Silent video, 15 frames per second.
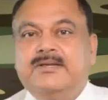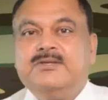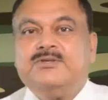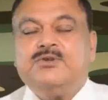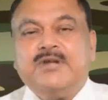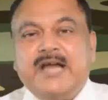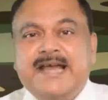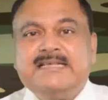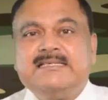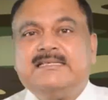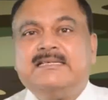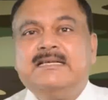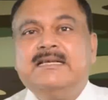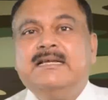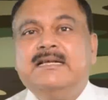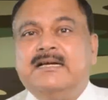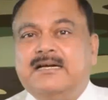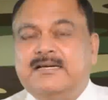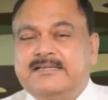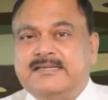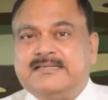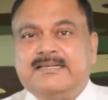So guys,
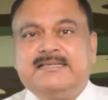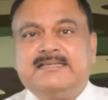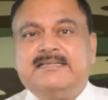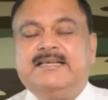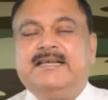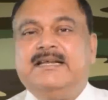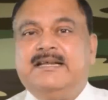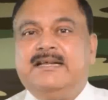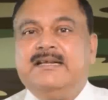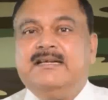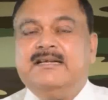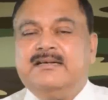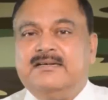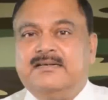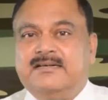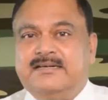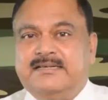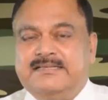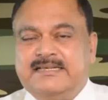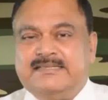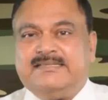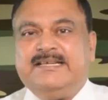this is in
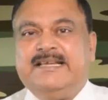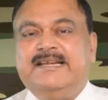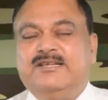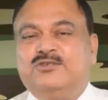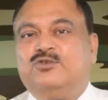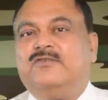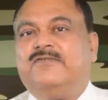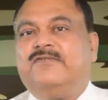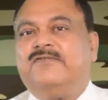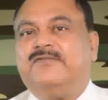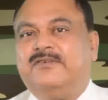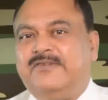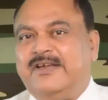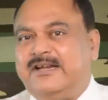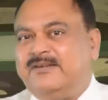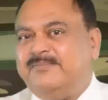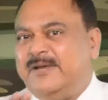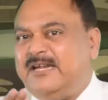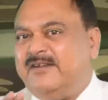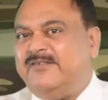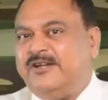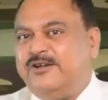this series of very
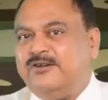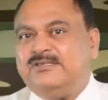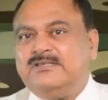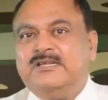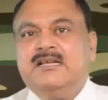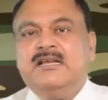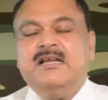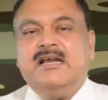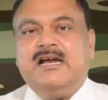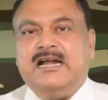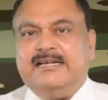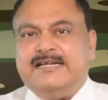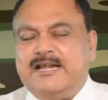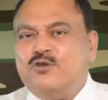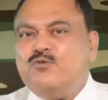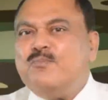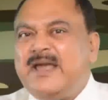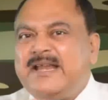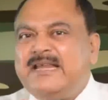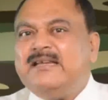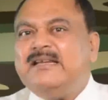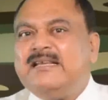many videos, I'll tell you
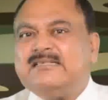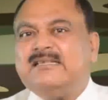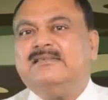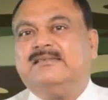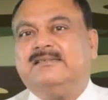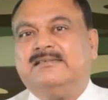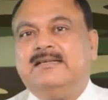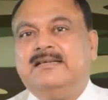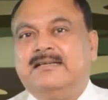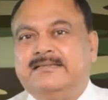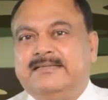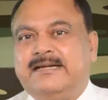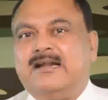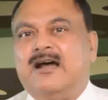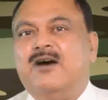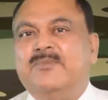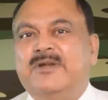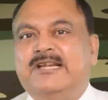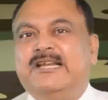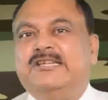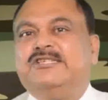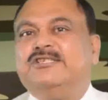many lessons that
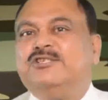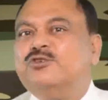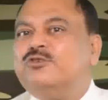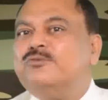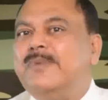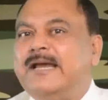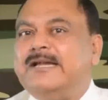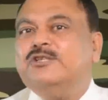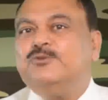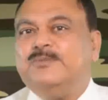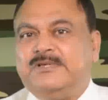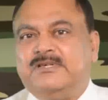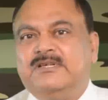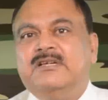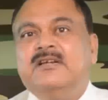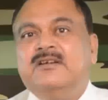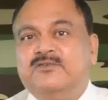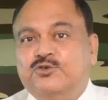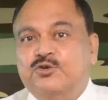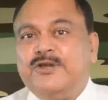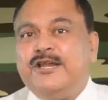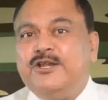army teaches you in management.
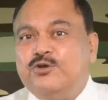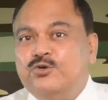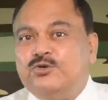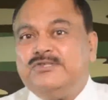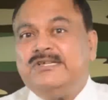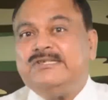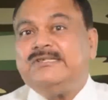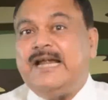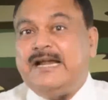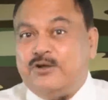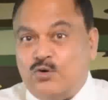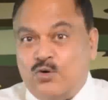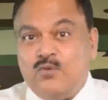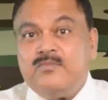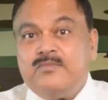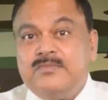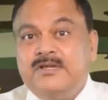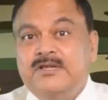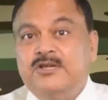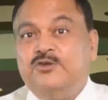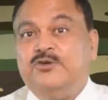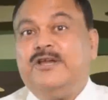You can use this at home,
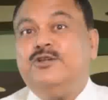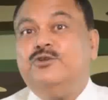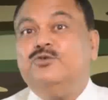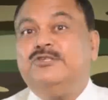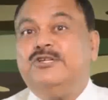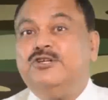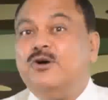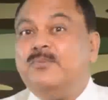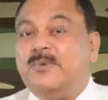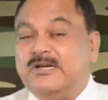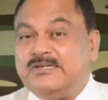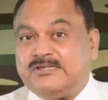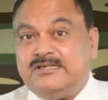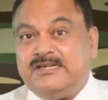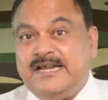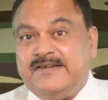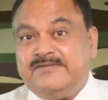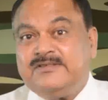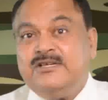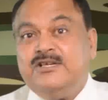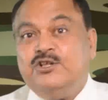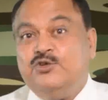you can use in your personal
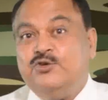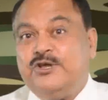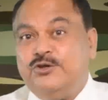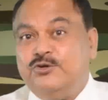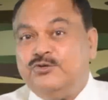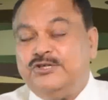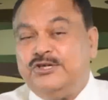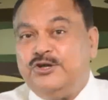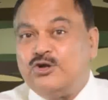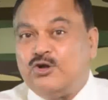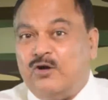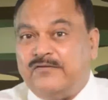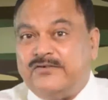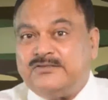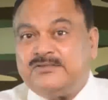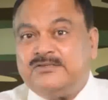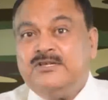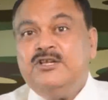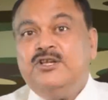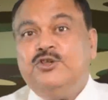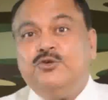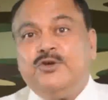lives, you can use in your office,
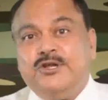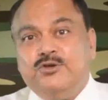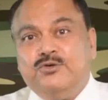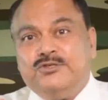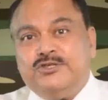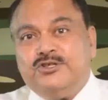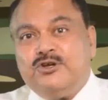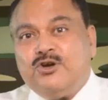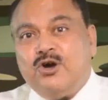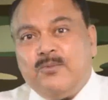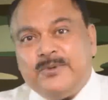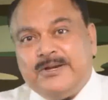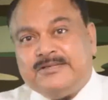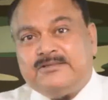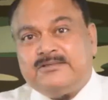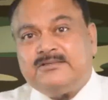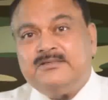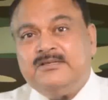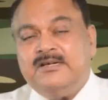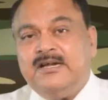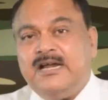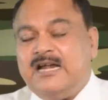you can use in your corporates,
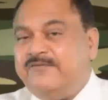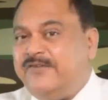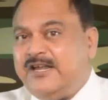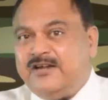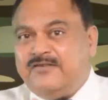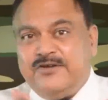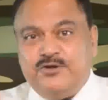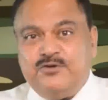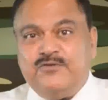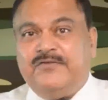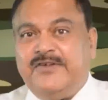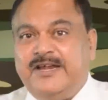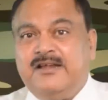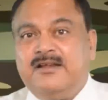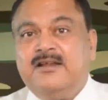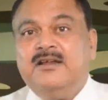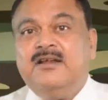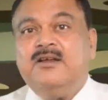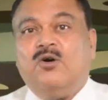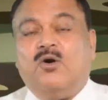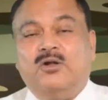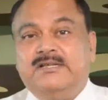and wherever you feel,
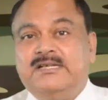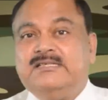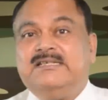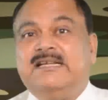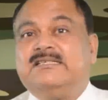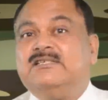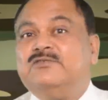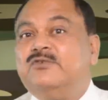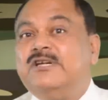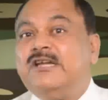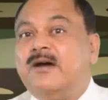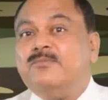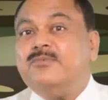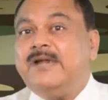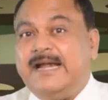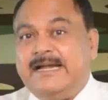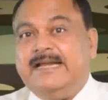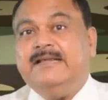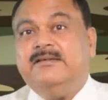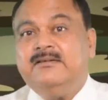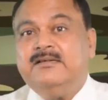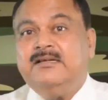all these lessons will come handy.
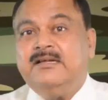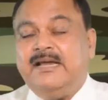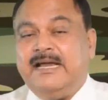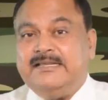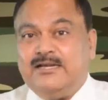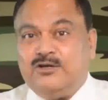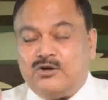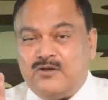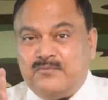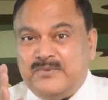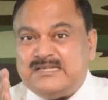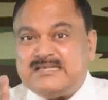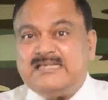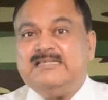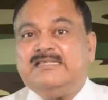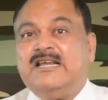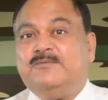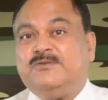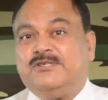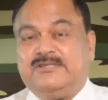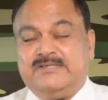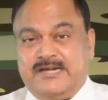And there are a lot of
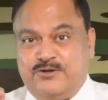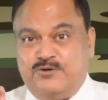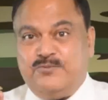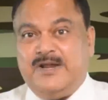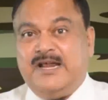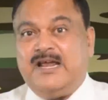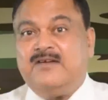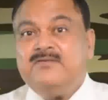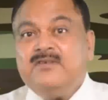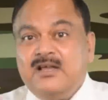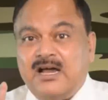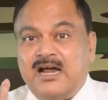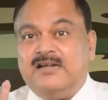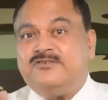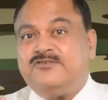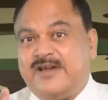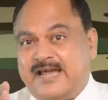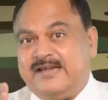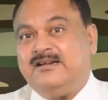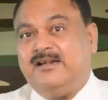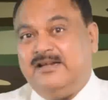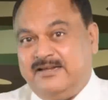misconceptions that you may have. I'll try
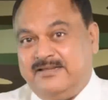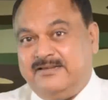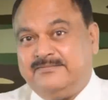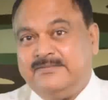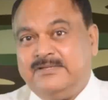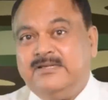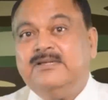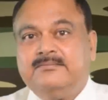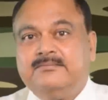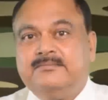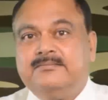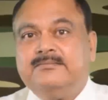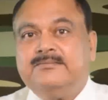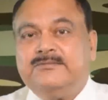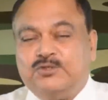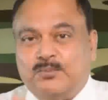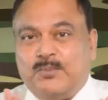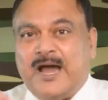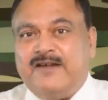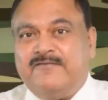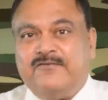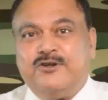and clear them. So
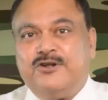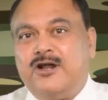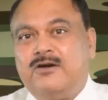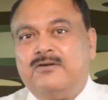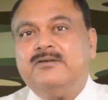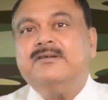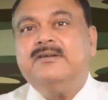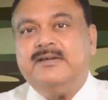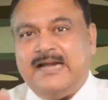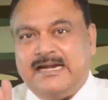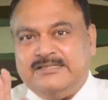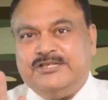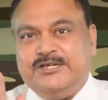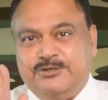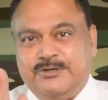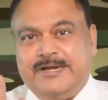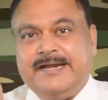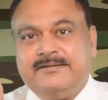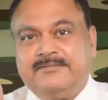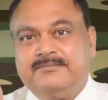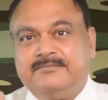bye for now and see you again.